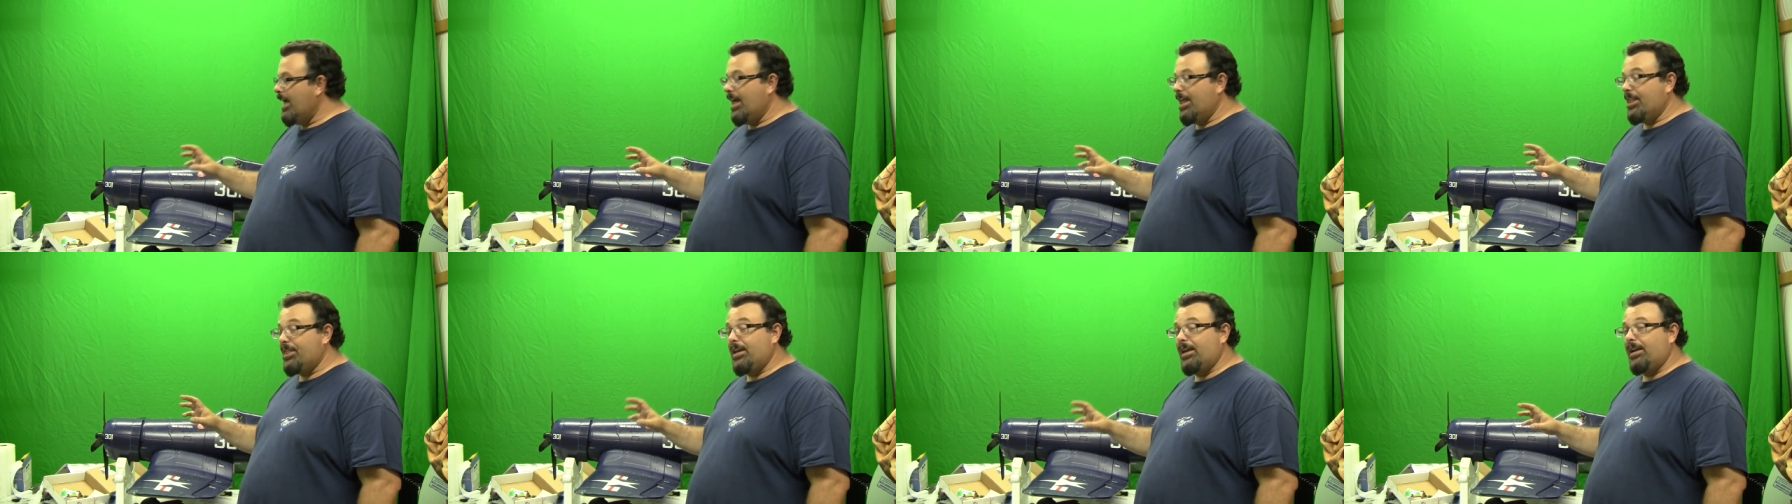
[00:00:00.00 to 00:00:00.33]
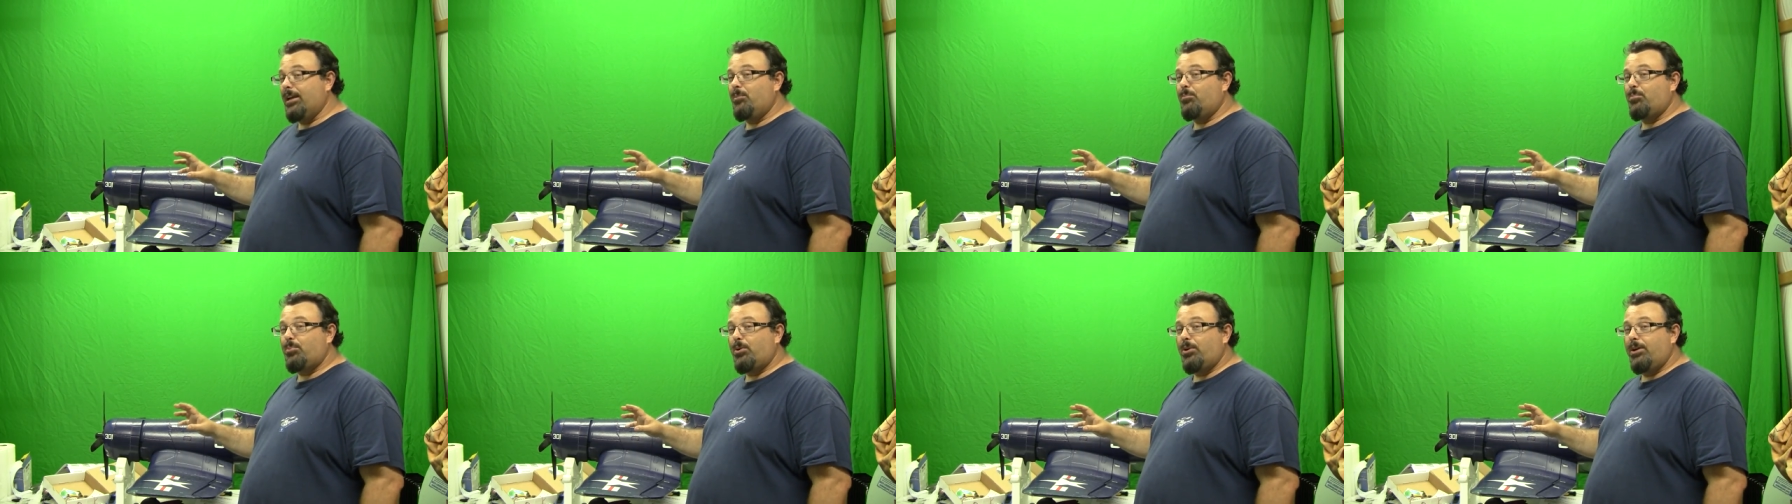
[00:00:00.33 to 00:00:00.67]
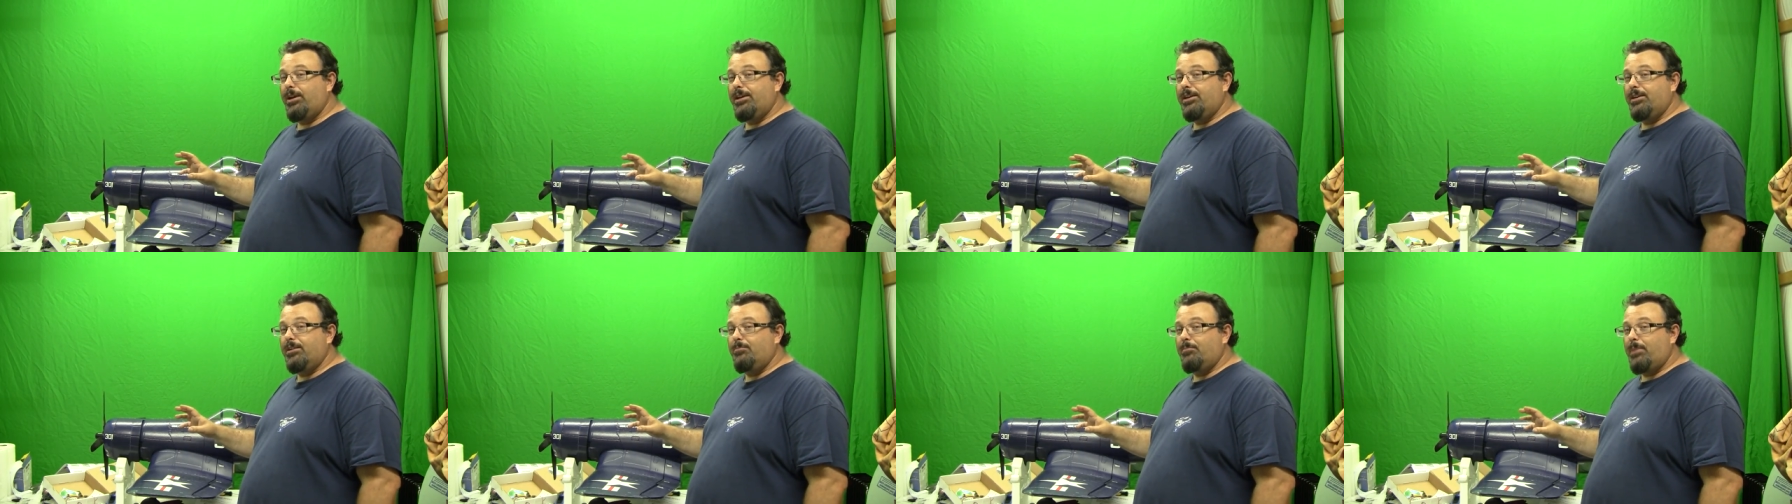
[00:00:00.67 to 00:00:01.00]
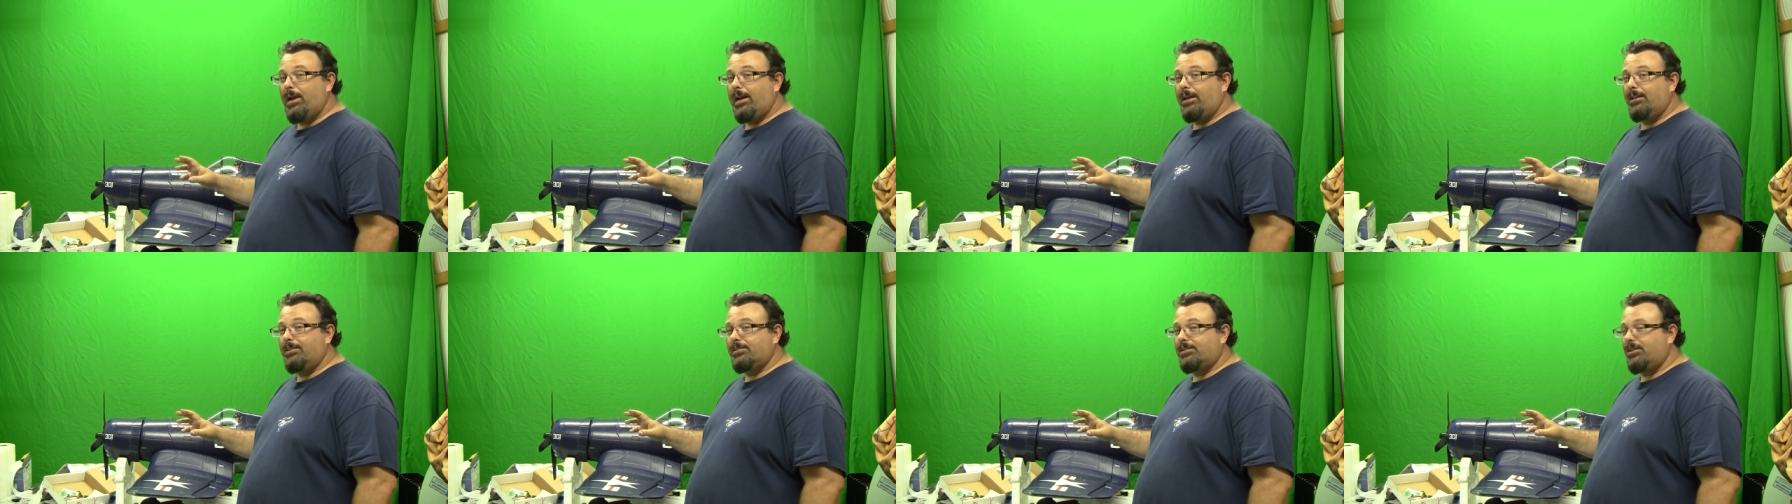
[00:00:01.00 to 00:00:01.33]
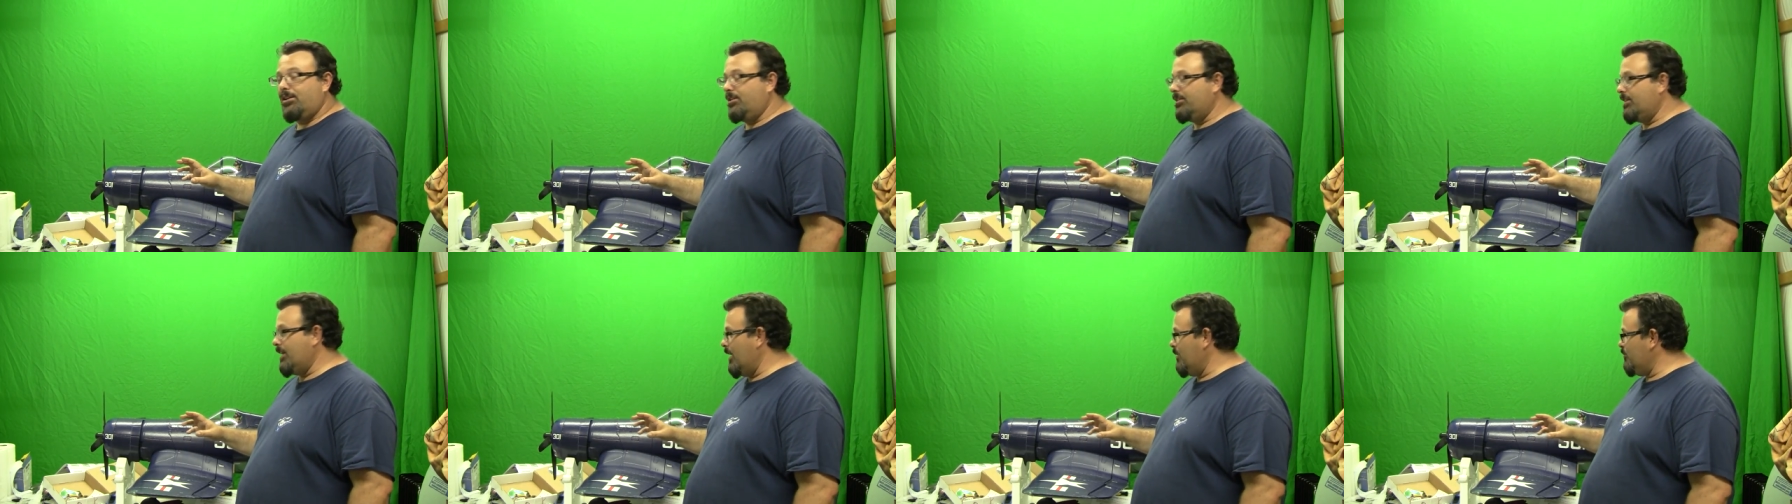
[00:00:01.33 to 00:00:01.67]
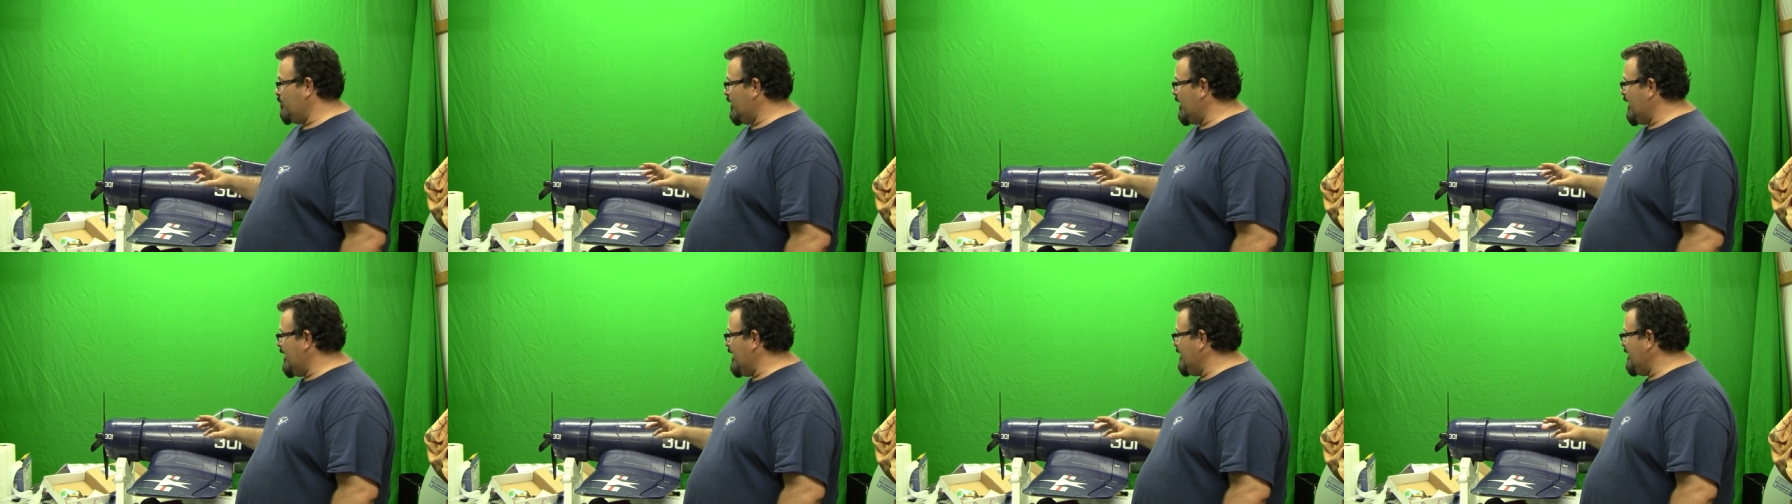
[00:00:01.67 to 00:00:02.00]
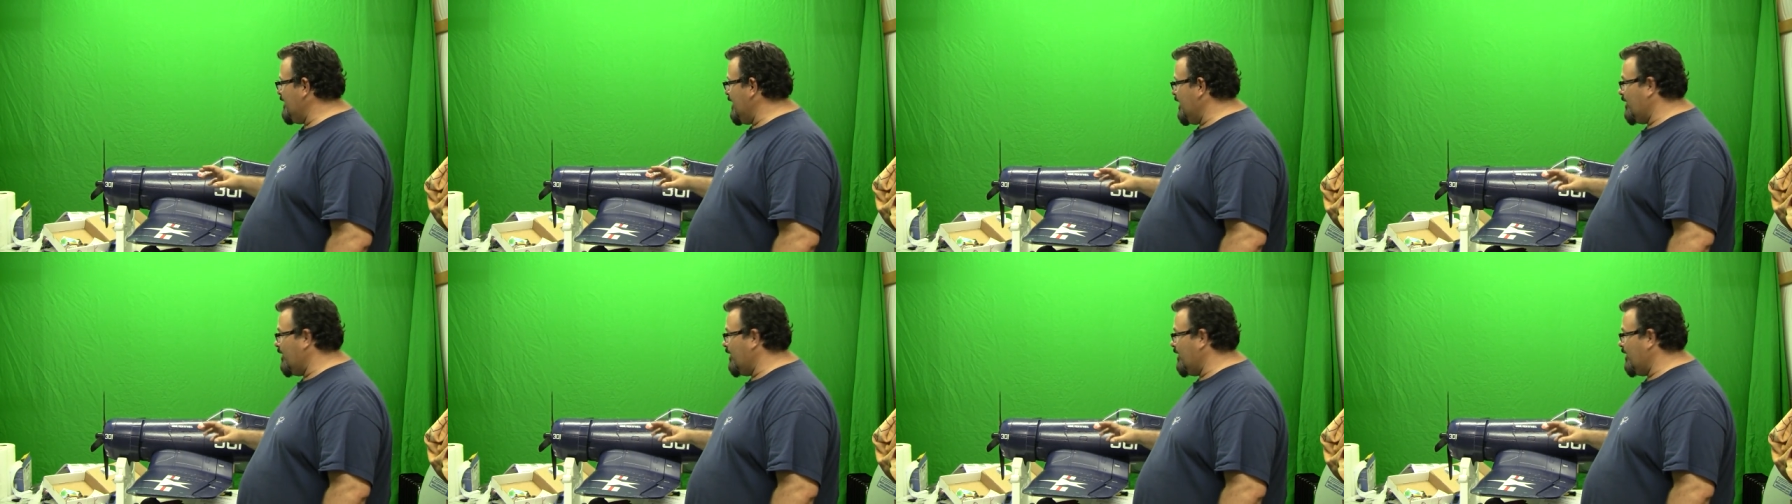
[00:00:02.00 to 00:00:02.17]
I think I'm pretty good and balanced on that blade